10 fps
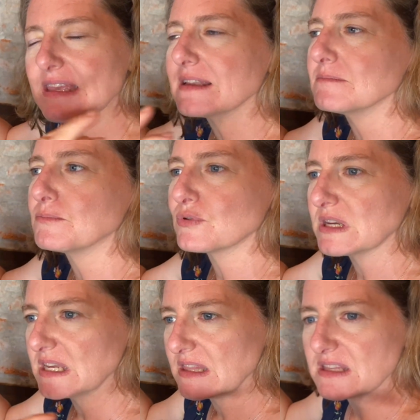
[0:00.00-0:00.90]
can
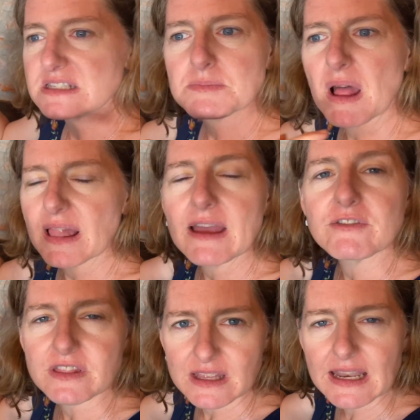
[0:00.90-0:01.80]
breathe and smell
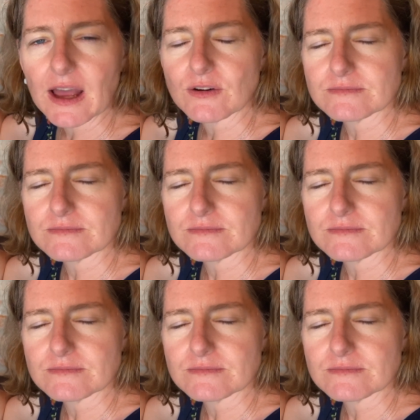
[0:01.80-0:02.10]
everything now.